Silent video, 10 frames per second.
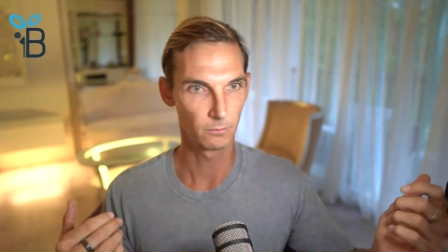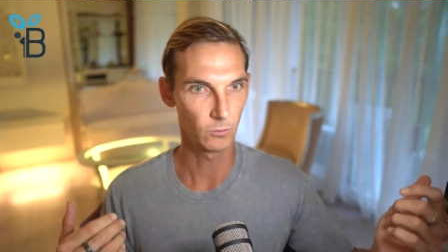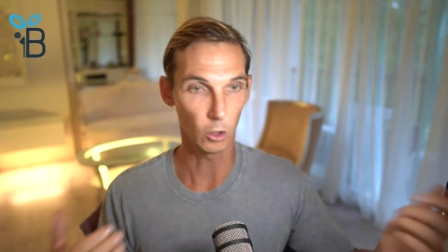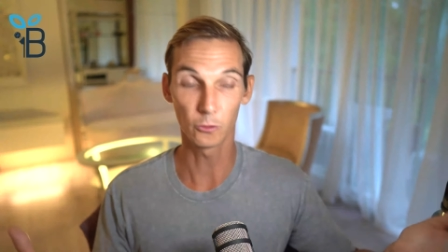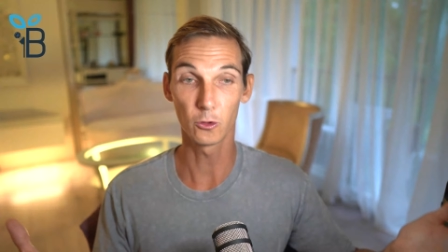
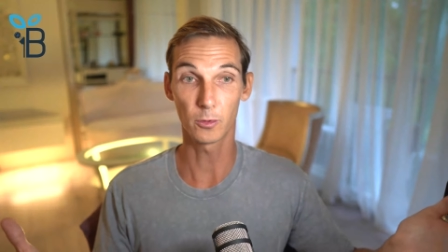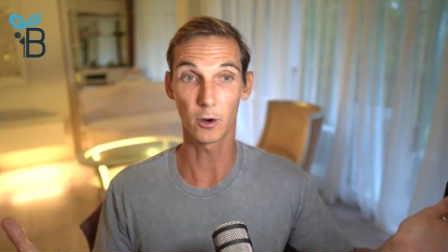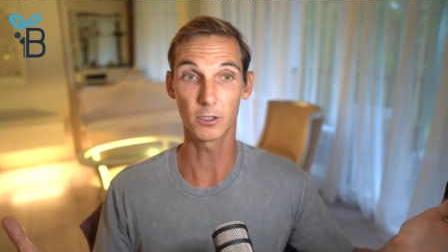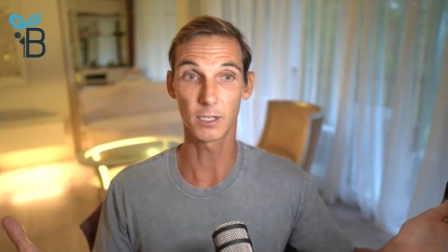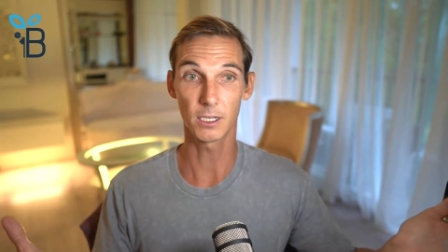go through the
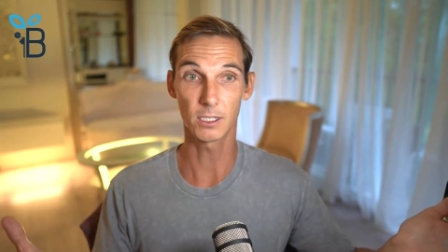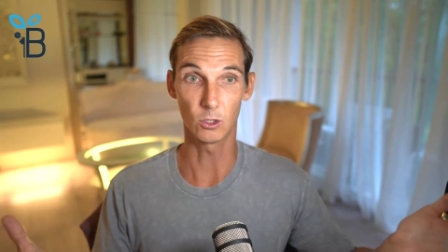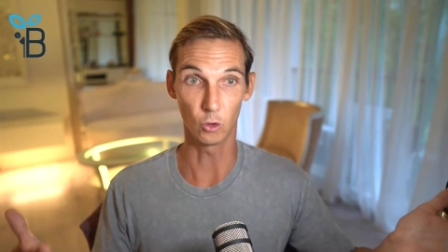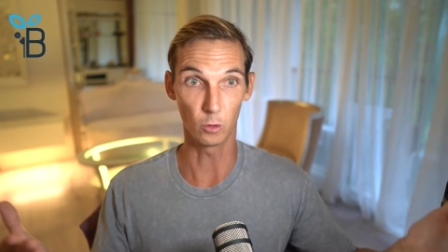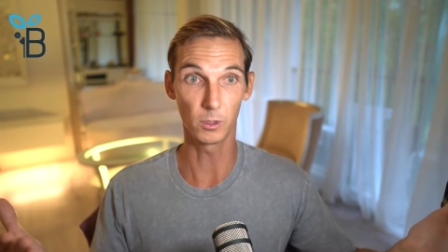
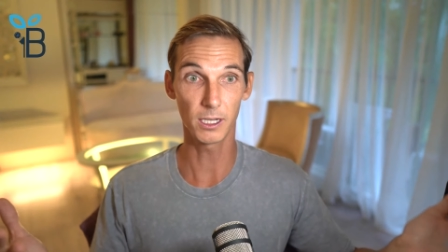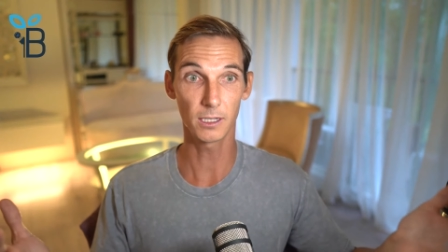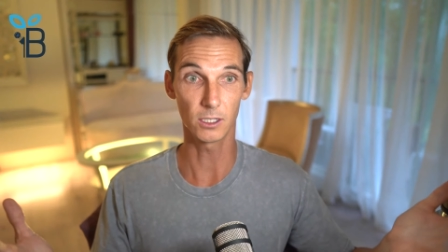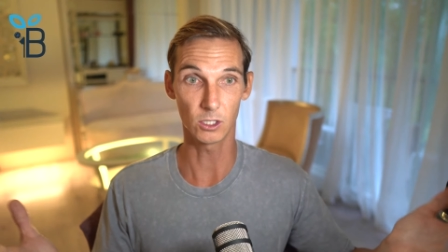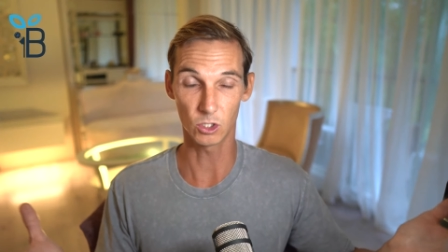process normally.
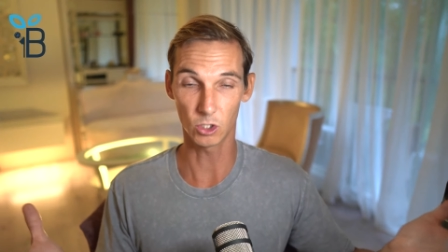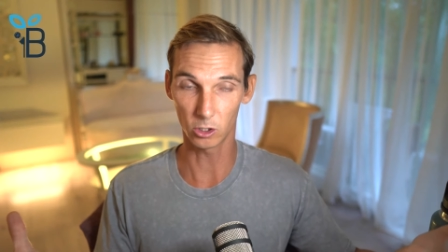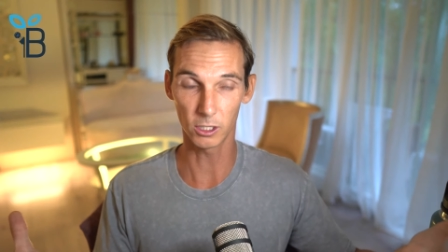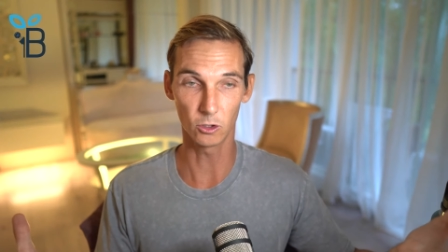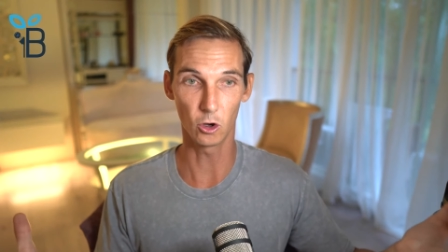This is
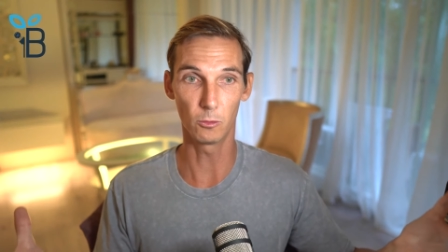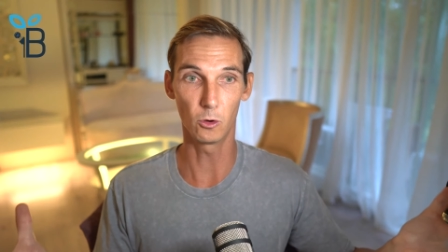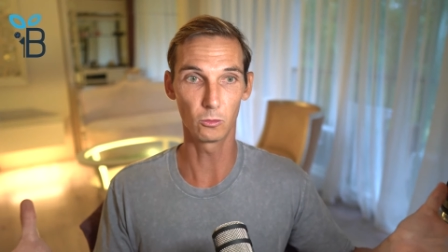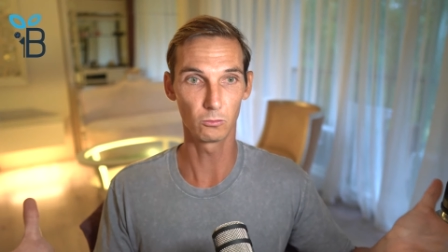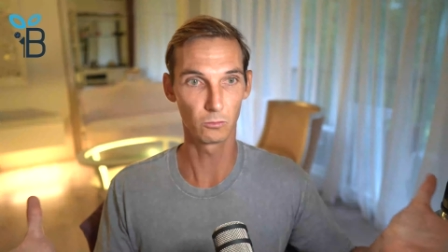totally
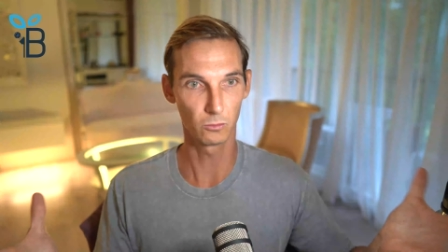normal.